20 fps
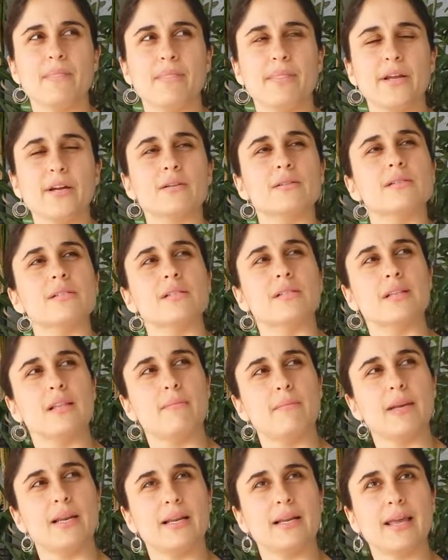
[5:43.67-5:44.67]
there's
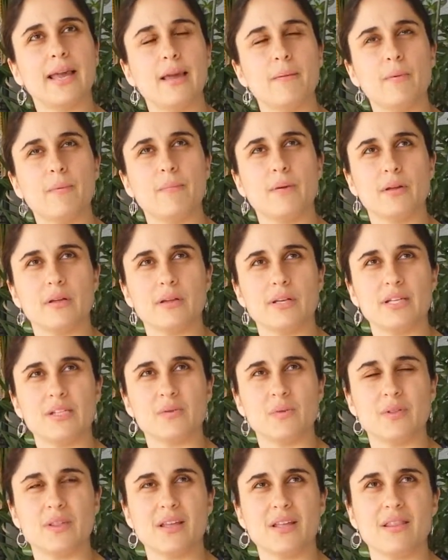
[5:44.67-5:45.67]
limited
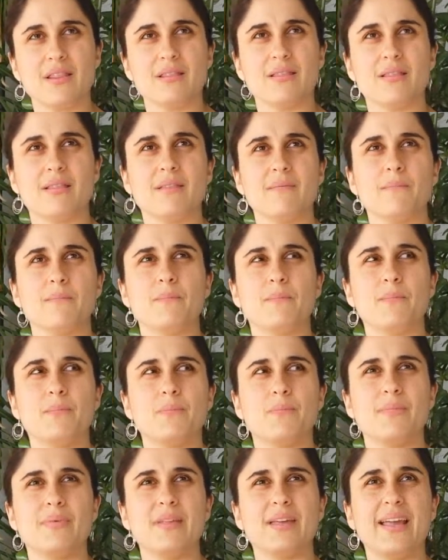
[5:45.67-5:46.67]
capabilities within,
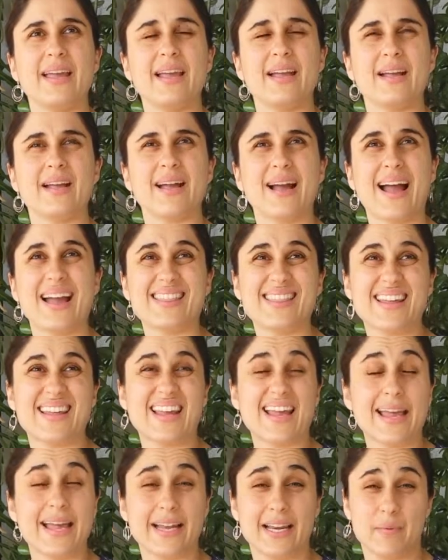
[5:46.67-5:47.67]
I
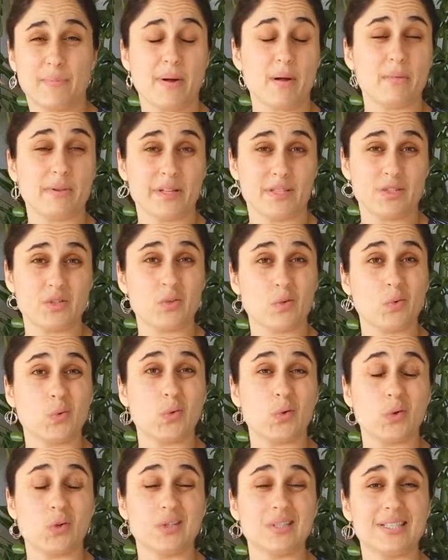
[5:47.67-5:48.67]
think, any public
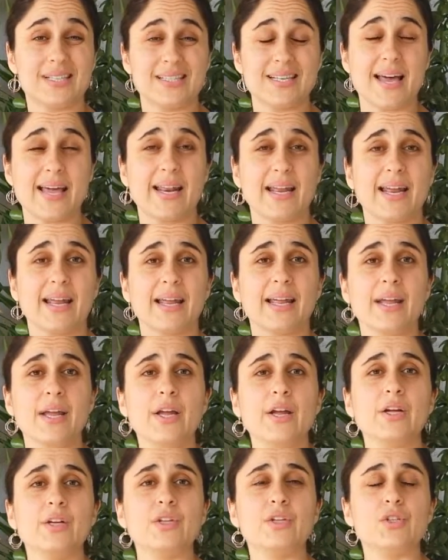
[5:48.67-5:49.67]
school setting
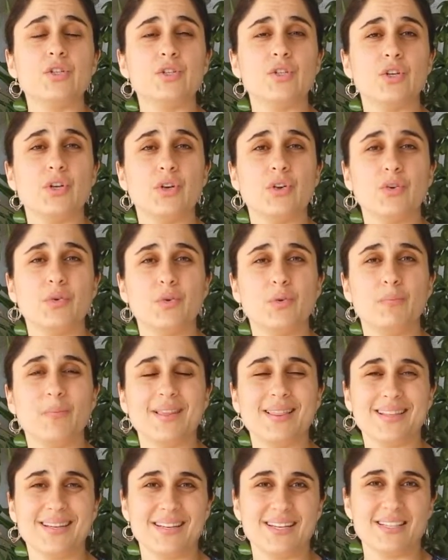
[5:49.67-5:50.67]
to
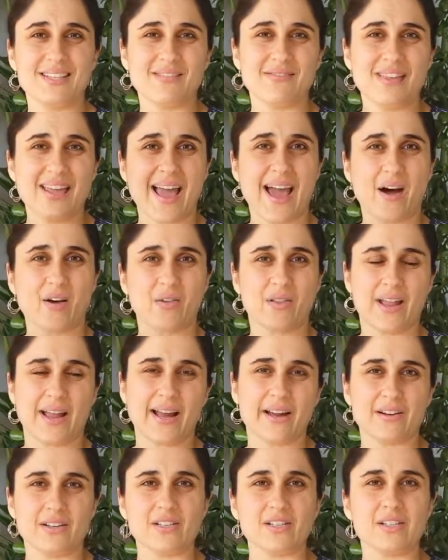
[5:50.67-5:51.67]
meet the needs of the
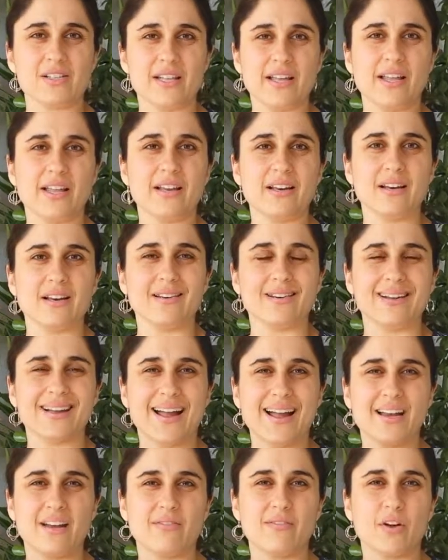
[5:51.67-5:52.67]
outliers that
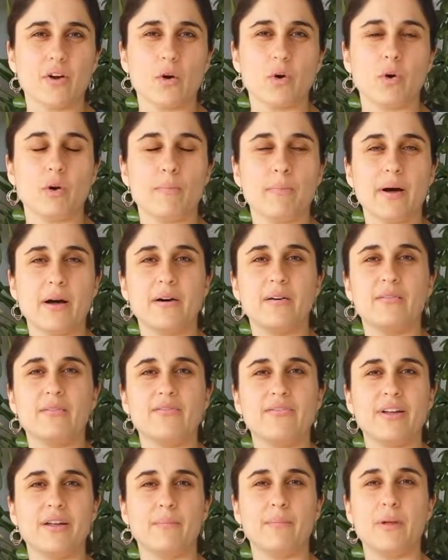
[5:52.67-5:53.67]
kind of go
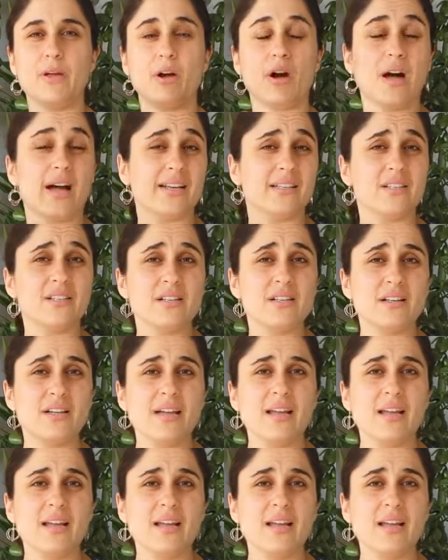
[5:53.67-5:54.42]
above and beyond.